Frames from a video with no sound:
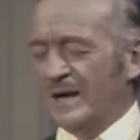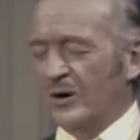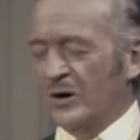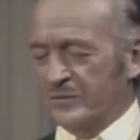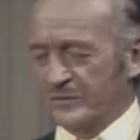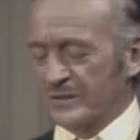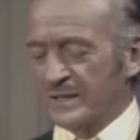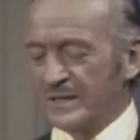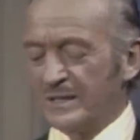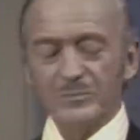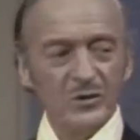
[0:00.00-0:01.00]
awful.
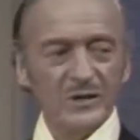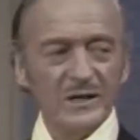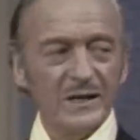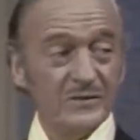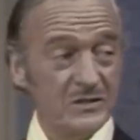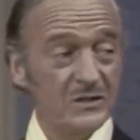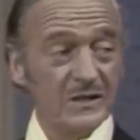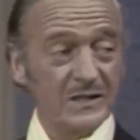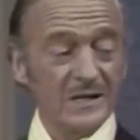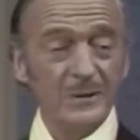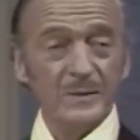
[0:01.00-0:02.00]
And in the morning, I've still got
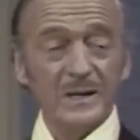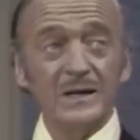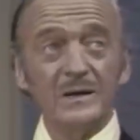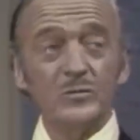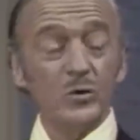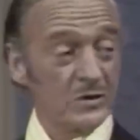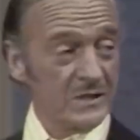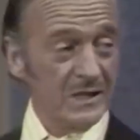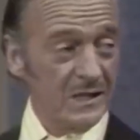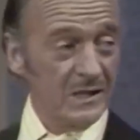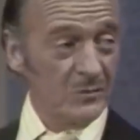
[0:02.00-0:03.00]
the clipping. Walter
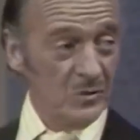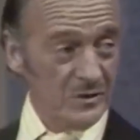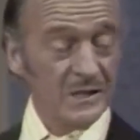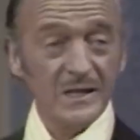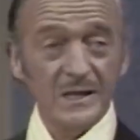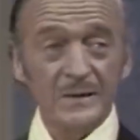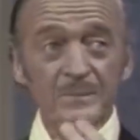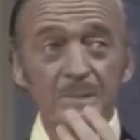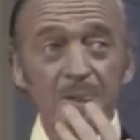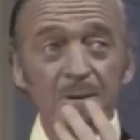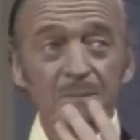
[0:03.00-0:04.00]
Kerr,
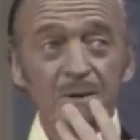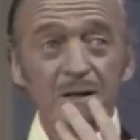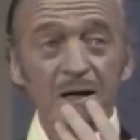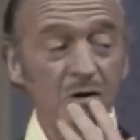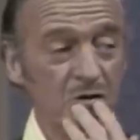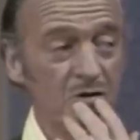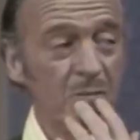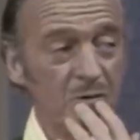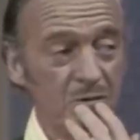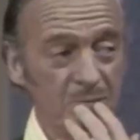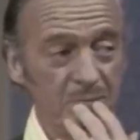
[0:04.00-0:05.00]
Herald
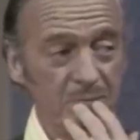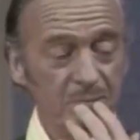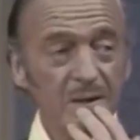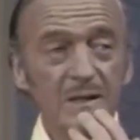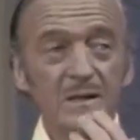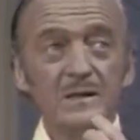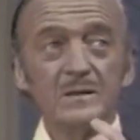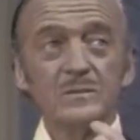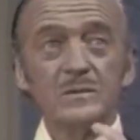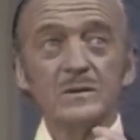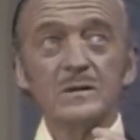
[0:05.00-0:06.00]
Tribune. Mm-hmm.
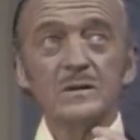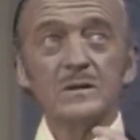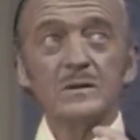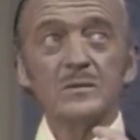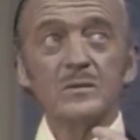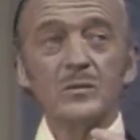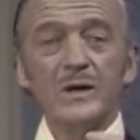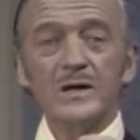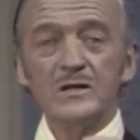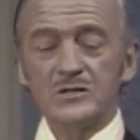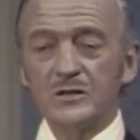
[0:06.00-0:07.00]
We
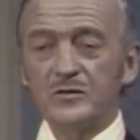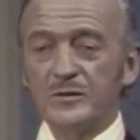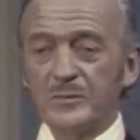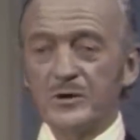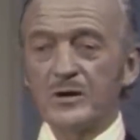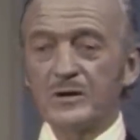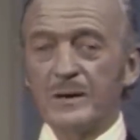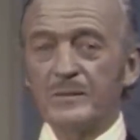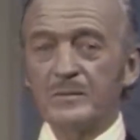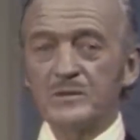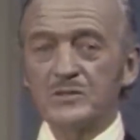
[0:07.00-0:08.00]
understood from the program
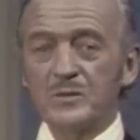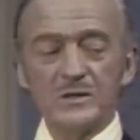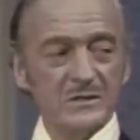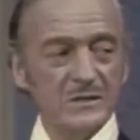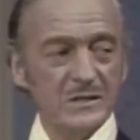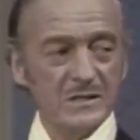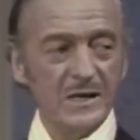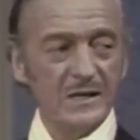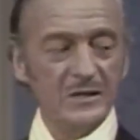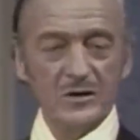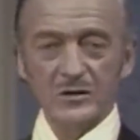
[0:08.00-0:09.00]
that Miss Swanson
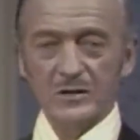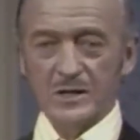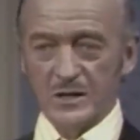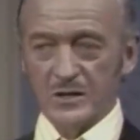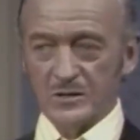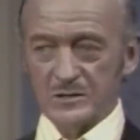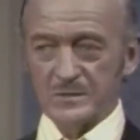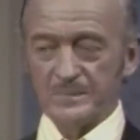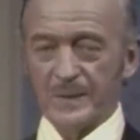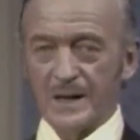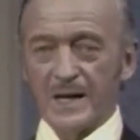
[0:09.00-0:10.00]
designed her own clothes.
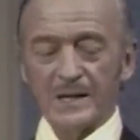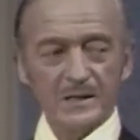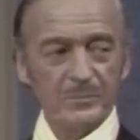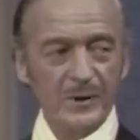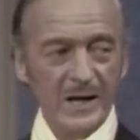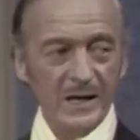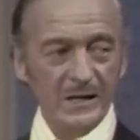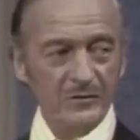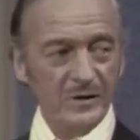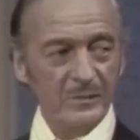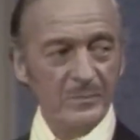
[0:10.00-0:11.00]
Like the play, they
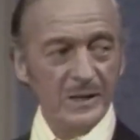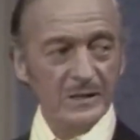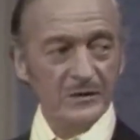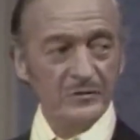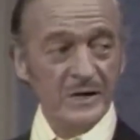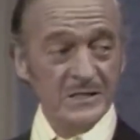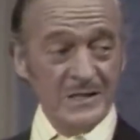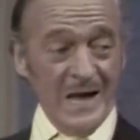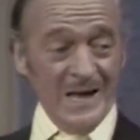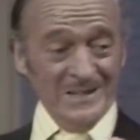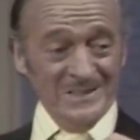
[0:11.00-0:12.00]
fell apart in the first
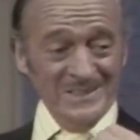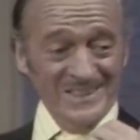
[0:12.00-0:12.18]
act.